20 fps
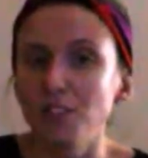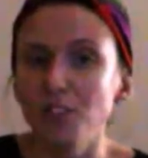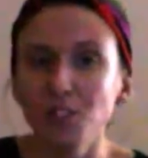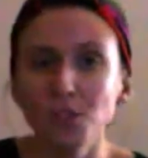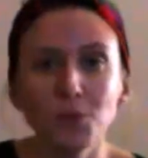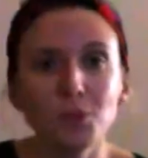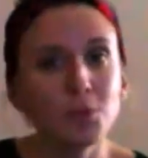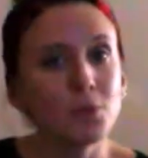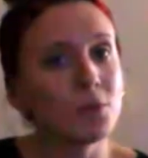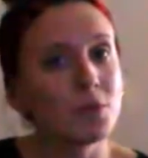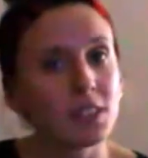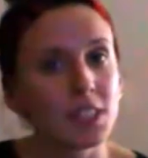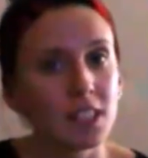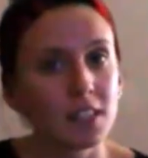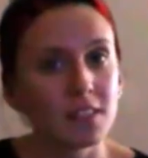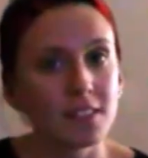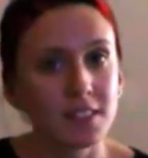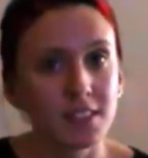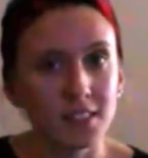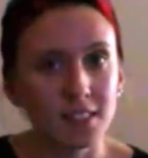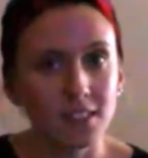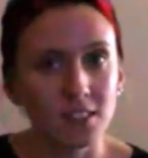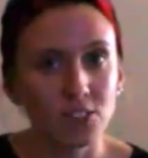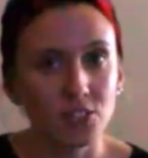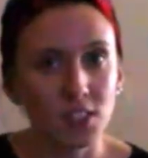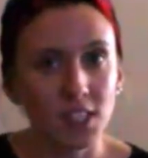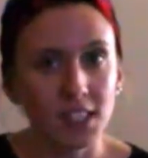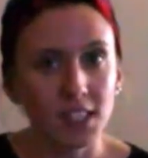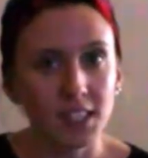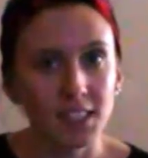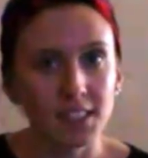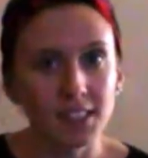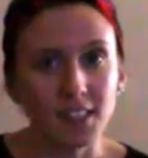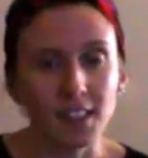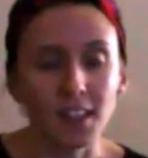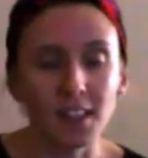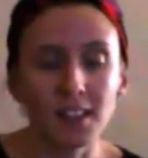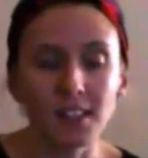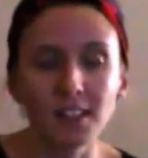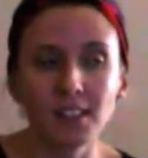to the Trinity
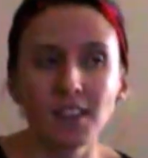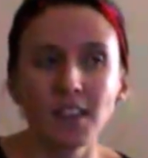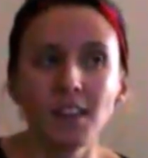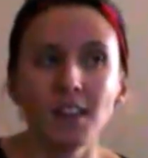Site,